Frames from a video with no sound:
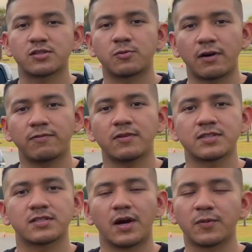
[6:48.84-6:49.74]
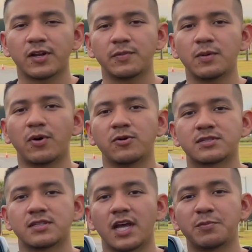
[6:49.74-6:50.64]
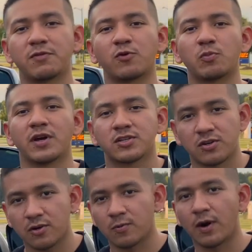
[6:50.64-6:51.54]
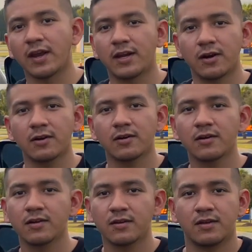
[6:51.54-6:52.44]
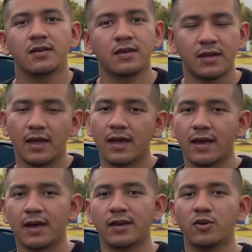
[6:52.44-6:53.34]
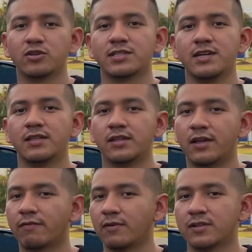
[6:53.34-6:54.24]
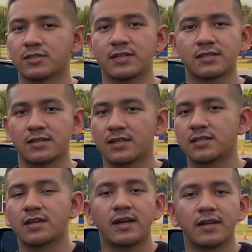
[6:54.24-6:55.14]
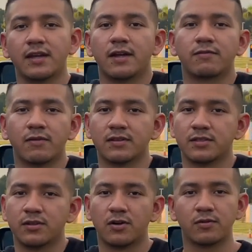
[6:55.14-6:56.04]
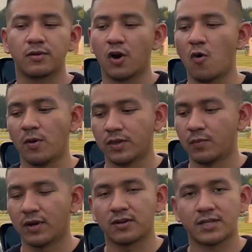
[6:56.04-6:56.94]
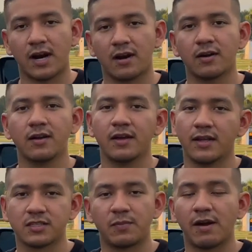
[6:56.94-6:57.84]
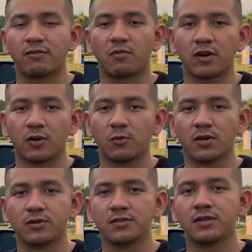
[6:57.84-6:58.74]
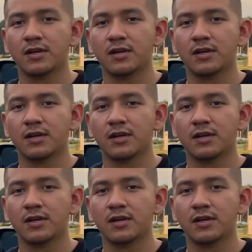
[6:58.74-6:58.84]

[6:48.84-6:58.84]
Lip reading: to reference, I'm going to be posting a before picture right here, and you'll see the difference. It's a night-day difference, you know, going with the bigger tire and some aftermarket wheels.